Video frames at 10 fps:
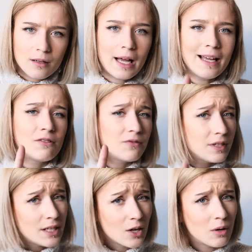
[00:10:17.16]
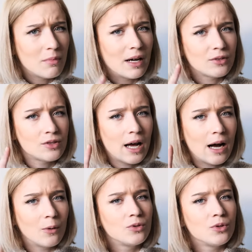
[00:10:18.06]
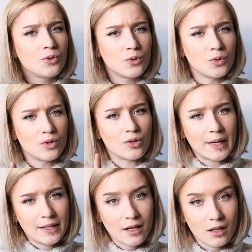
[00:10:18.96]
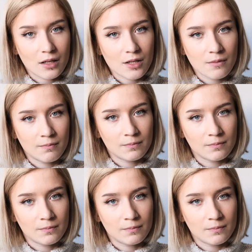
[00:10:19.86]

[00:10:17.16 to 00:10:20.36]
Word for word: I have a video about how to choose the right colors,